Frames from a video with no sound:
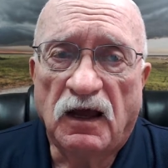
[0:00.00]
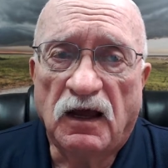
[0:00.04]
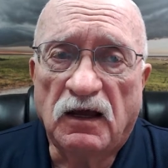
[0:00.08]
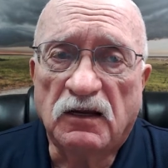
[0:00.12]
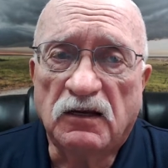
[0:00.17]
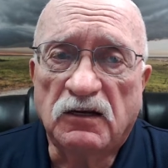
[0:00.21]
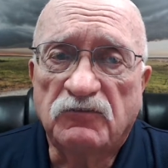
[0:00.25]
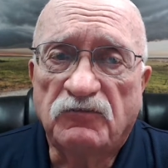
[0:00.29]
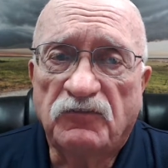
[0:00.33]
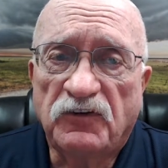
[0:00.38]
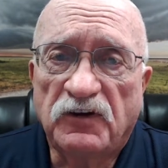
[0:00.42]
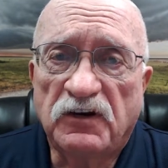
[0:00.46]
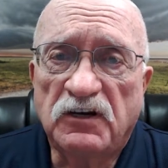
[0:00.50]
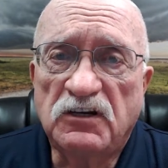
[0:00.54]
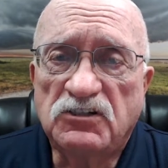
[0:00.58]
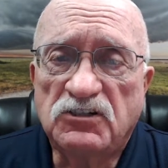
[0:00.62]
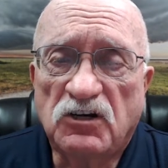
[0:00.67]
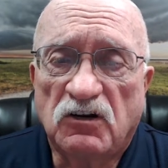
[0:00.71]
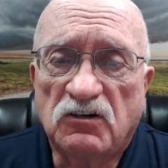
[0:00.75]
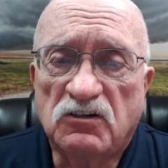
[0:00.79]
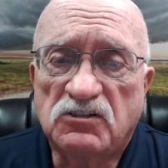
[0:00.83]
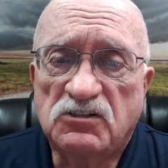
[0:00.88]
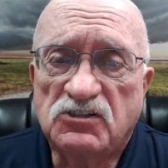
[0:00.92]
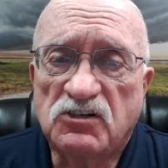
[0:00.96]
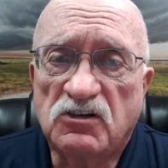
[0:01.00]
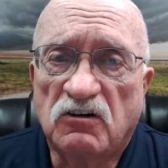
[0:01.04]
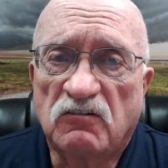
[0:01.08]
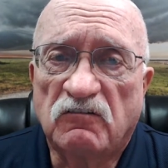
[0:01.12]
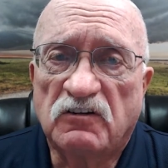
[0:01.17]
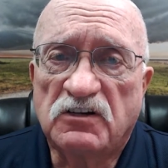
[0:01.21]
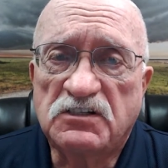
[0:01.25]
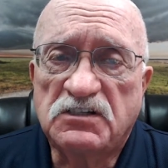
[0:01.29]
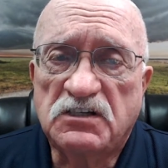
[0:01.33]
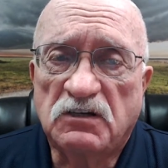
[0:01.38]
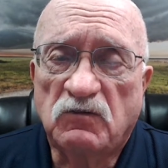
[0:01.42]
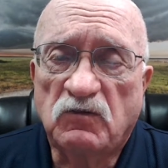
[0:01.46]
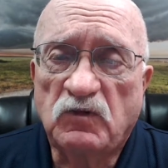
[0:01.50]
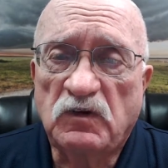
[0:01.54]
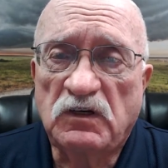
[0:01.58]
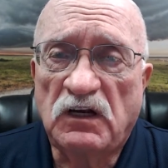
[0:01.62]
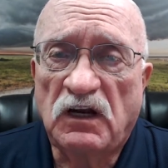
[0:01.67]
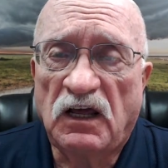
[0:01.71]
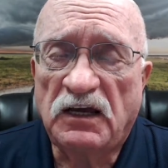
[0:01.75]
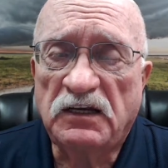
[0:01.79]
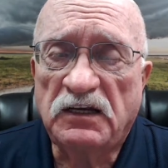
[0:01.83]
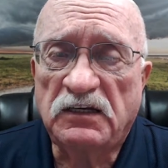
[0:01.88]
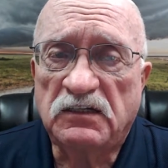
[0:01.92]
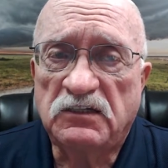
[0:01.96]
To finish our service, I
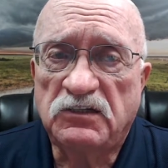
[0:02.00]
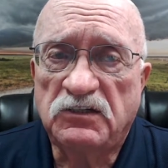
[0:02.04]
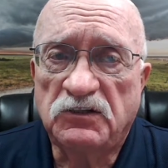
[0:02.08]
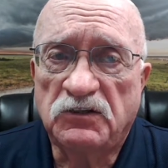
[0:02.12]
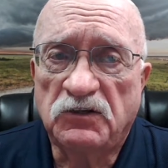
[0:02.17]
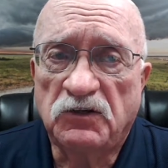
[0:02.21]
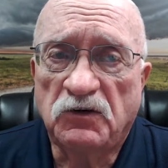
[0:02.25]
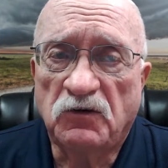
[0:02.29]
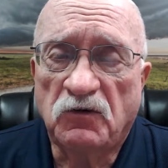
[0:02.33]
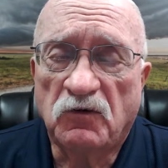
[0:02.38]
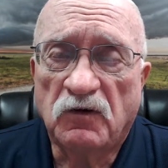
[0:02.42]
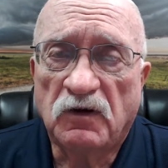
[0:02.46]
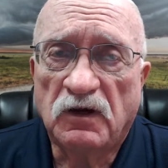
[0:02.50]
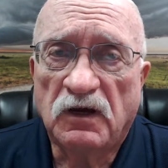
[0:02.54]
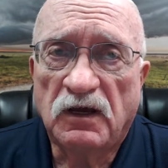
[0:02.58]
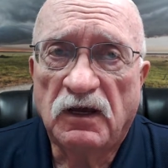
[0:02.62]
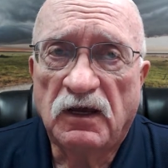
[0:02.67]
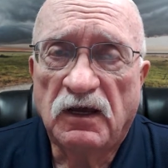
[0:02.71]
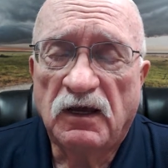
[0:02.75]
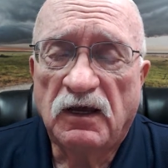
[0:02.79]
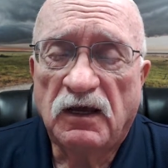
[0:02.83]
would like to